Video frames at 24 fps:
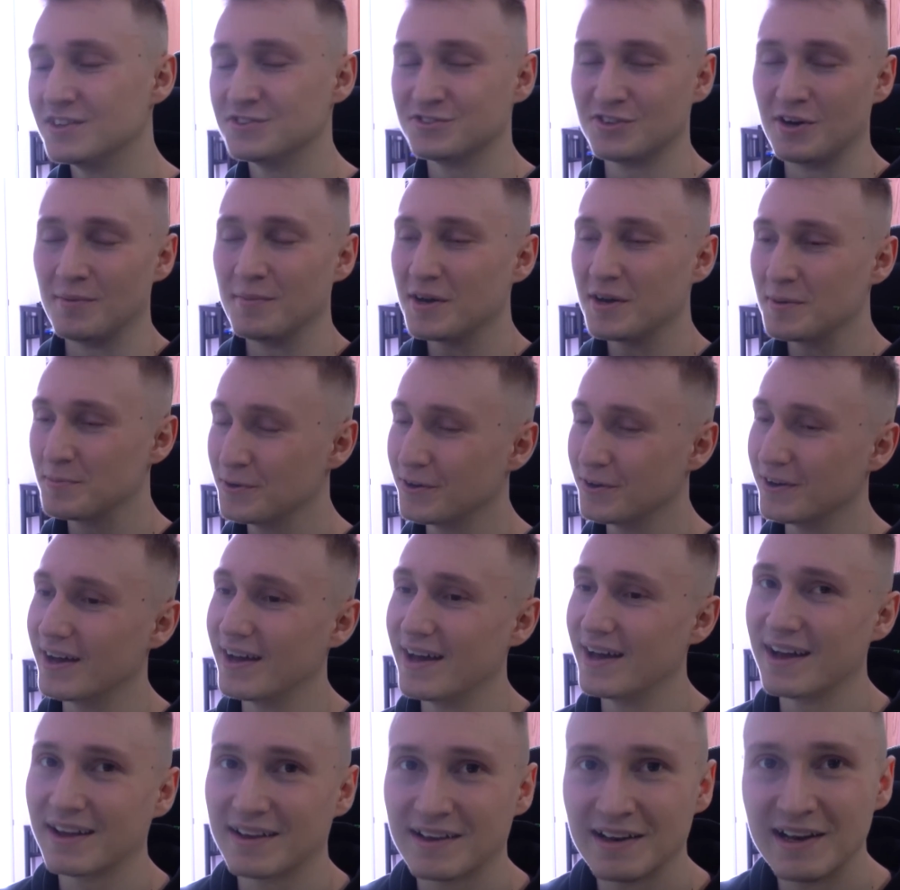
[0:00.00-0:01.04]
so I'm gonna
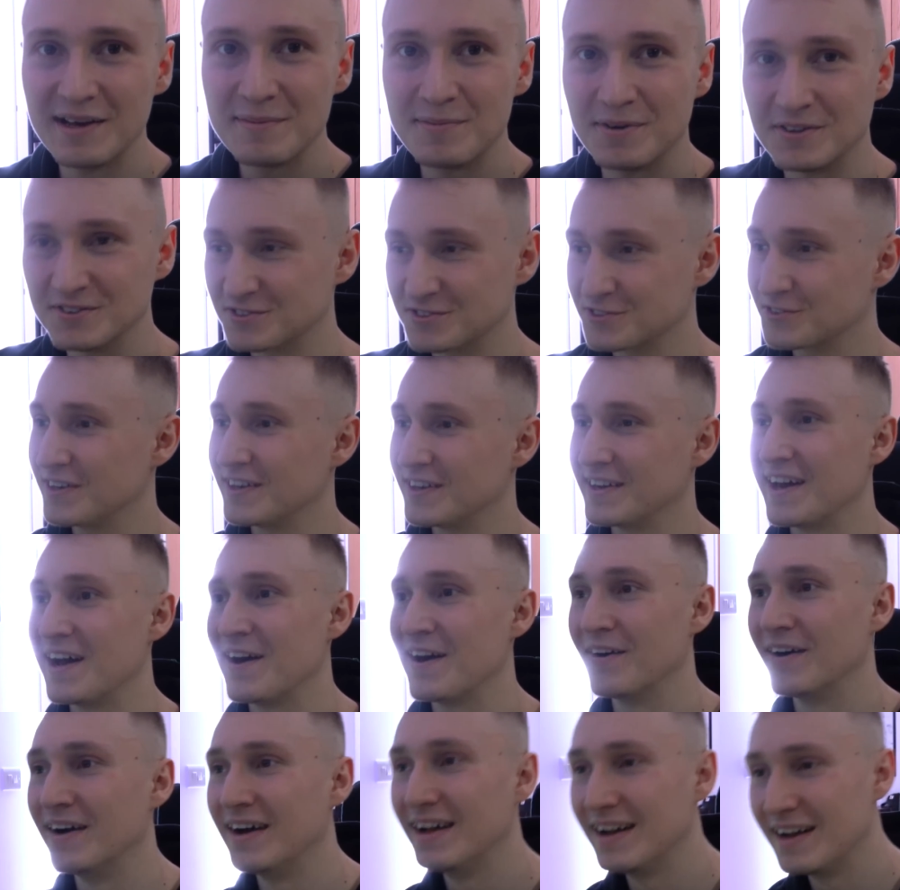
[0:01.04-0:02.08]
put a clip on screen
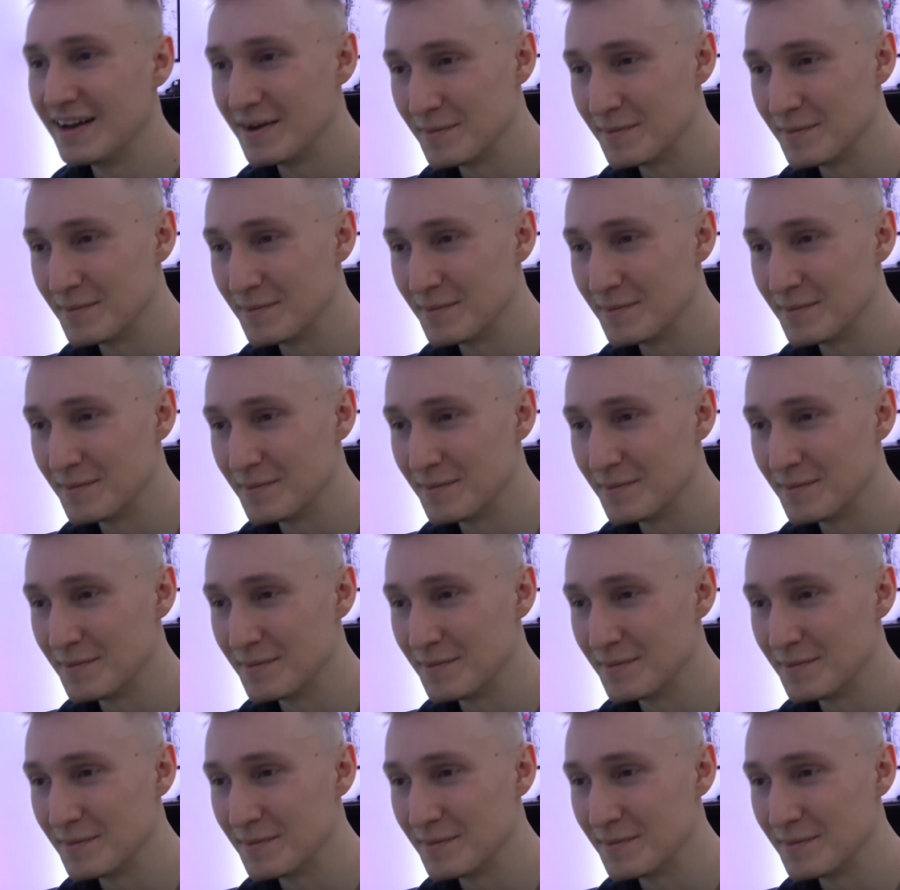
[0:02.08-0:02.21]
now,